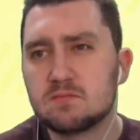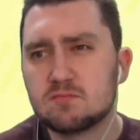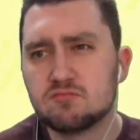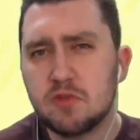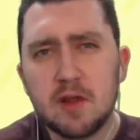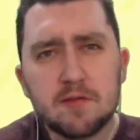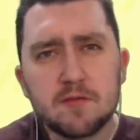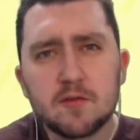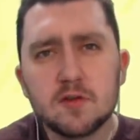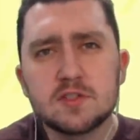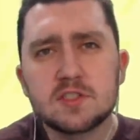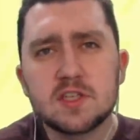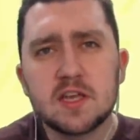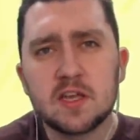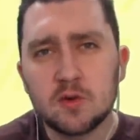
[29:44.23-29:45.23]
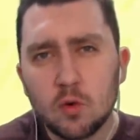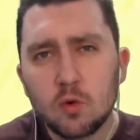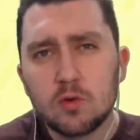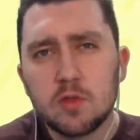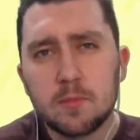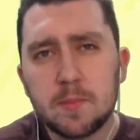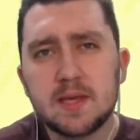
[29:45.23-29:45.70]
referenced in
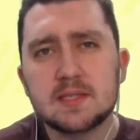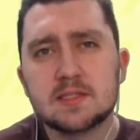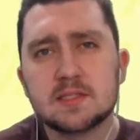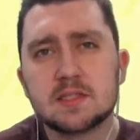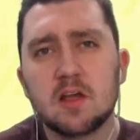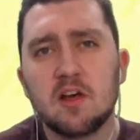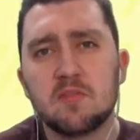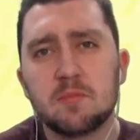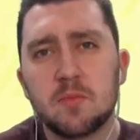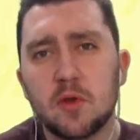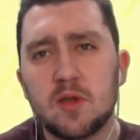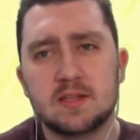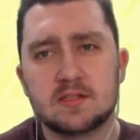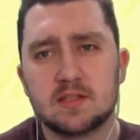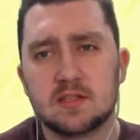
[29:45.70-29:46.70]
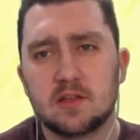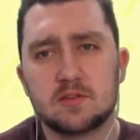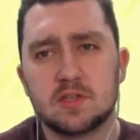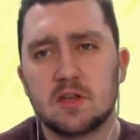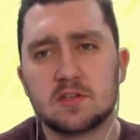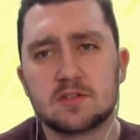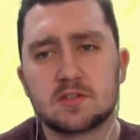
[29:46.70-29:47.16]
all the pieces that I've put into those
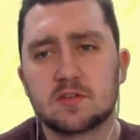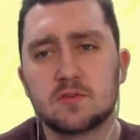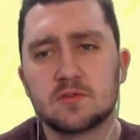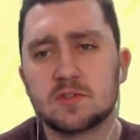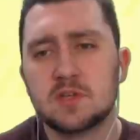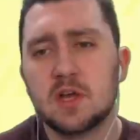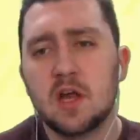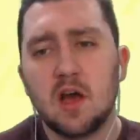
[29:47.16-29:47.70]
articles.